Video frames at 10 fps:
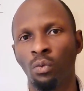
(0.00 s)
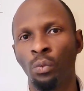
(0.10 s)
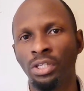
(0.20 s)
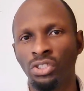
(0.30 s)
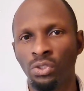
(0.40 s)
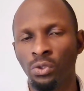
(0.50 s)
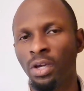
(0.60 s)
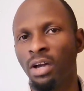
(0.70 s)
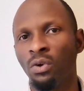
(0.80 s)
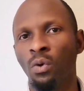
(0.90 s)
which you
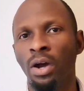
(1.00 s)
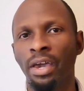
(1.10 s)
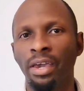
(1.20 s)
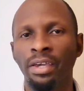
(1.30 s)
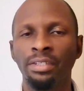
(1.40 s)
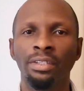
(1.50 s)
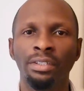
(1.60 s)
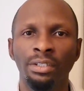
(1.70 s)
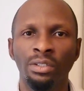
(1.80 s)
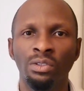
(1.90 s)
can go ahead
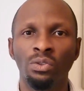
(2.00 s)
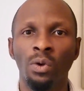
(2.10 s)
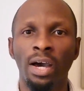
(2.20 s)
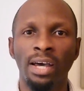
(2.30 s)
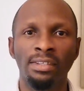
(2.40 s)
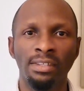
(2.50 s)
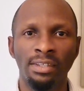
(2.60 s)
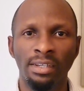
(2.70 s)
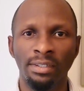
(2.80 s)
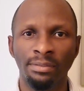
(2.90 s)
to
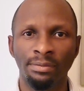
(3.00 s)
answer